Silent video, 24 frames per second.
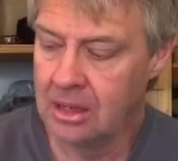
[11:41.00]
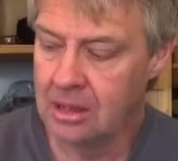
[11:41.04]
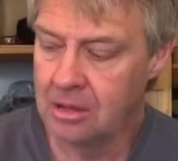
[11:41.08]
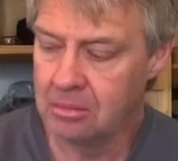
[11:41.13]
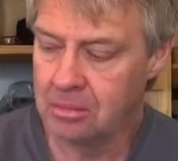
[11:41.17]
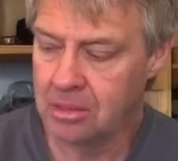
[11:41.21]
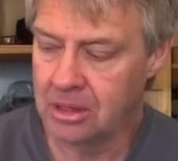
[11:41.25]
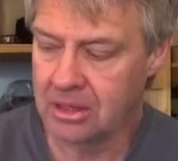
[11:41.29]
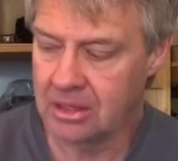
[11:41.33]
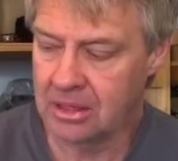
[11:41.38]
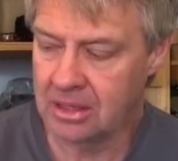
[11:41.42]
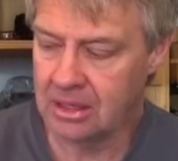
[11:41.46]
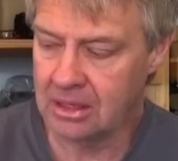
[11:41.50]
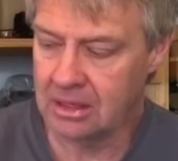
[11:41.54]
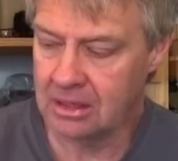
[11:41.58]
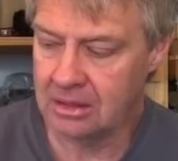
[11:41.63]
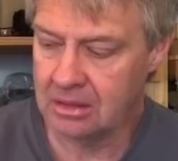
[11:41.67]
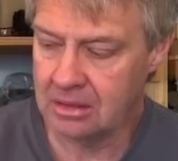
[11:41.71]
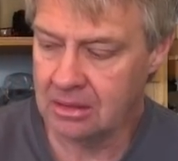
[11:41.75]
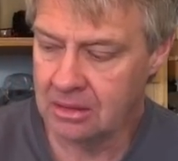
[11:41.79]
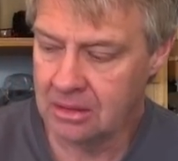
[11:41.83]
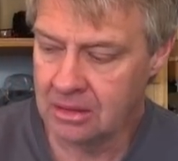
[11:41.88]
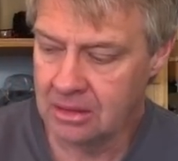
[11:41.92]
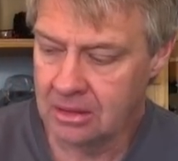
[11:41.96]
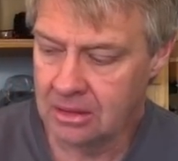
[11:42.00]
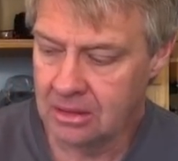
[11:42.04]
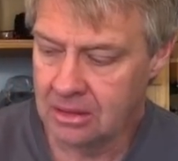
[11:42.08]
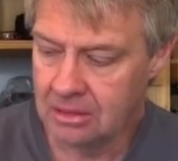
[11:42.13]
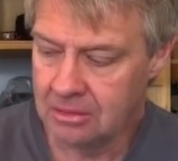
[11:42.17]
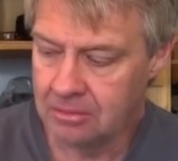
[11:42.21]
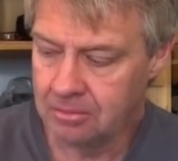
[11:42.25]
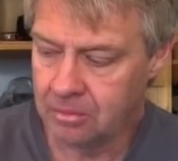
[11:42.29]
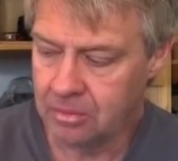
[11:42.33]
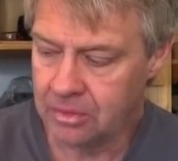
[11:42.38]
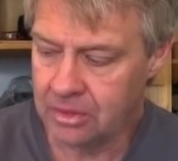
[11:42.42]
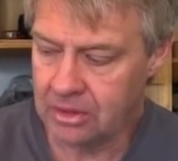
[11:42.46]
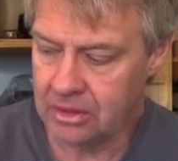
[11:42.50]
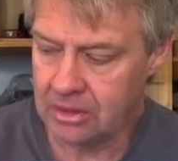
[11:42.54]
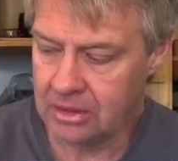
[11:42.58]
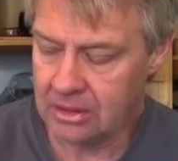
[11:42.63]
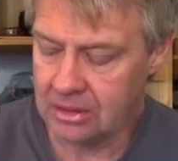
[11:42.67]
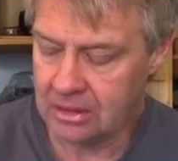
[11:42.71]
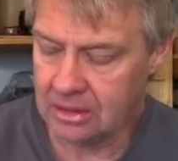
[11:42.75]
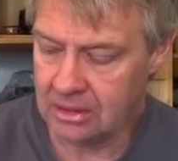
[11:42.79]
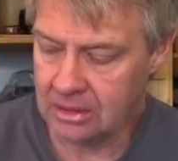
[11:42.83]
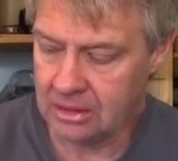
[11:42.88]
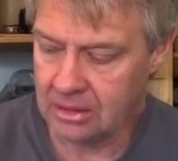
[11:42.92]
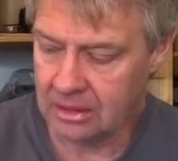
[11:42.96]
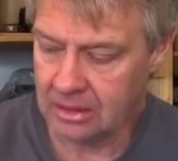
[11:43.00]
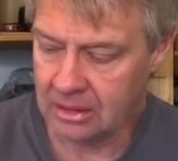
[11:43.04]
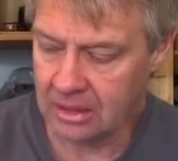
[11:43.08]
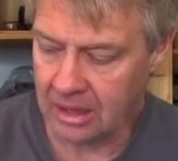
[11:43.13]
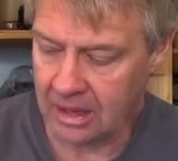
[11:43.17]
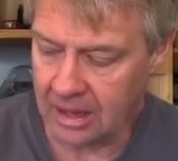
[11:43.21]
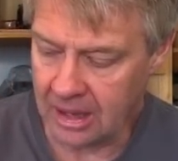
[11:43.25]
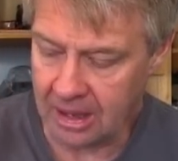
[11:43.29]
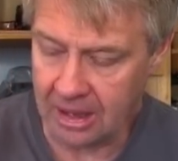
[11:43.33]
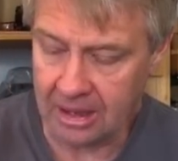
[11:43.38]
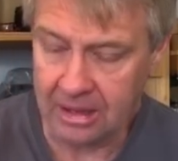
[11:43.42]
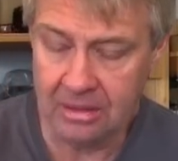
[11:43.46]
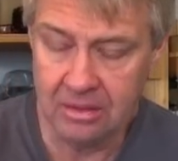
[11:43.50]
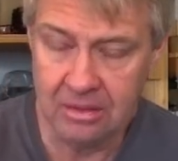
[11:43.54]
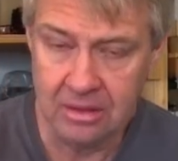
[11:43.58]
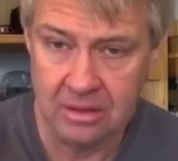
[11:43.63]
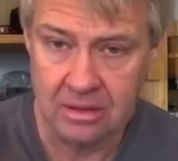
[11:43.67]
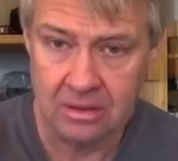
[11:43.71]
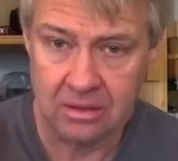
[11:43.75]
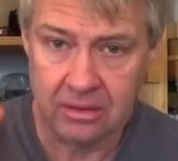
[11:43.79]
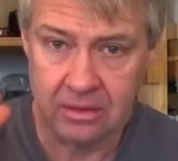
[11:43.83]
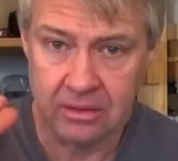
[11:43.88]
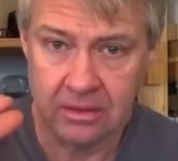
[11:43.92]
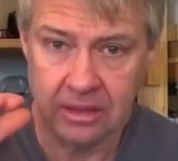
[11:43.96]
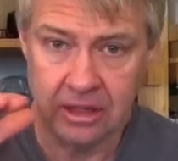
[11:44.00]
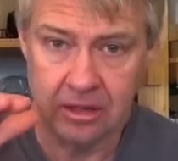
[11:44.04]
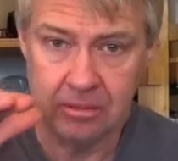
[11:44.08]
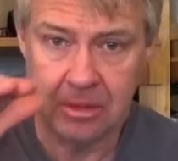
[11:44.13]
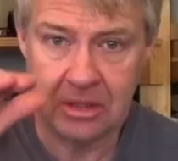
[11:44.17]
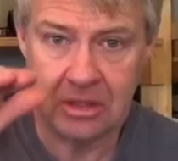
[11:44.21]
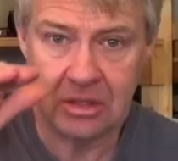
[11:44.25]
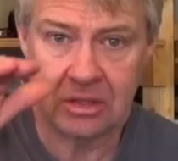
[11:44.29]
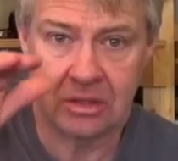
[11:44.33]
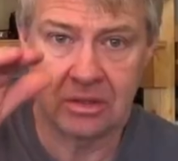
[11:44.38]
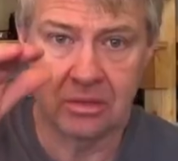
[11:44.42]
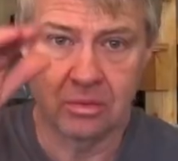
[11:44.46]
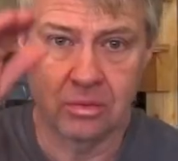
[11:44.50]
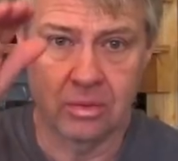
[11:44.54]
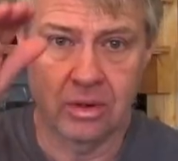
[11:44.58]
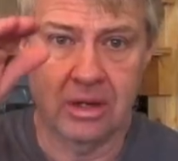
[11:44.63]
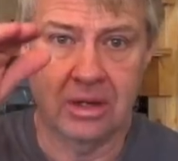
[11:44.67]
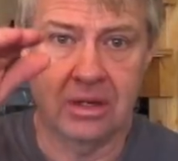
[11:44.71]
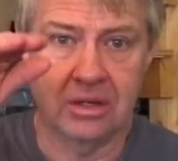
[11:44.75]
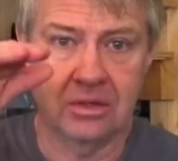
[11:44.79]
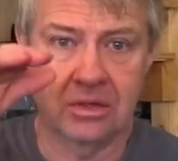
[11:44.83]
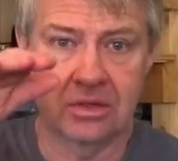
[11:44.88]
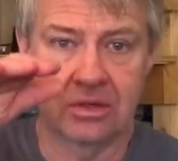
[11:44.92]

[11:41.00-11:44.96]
But again, the height limits the range.